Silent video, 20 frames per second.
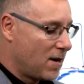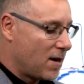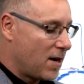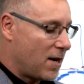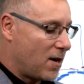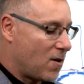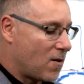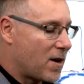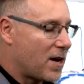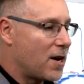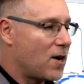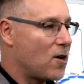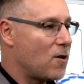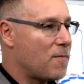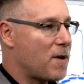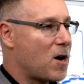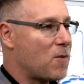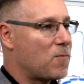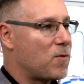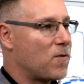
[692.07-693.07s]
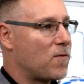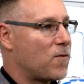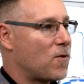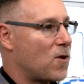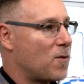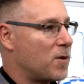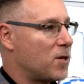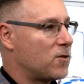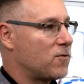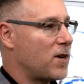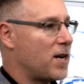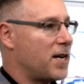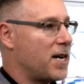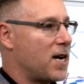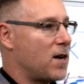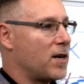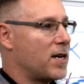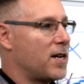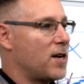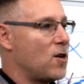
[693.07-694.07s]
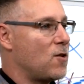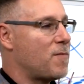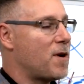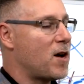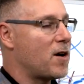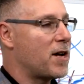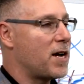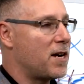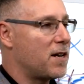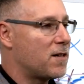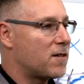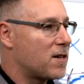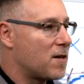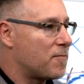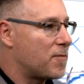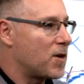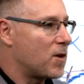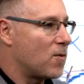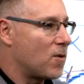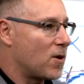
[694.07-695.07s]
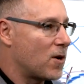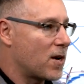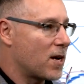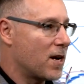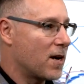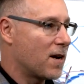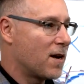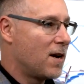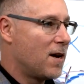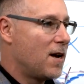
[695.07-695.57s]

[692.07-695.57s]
I don't care about performance right now. I care about getting something working.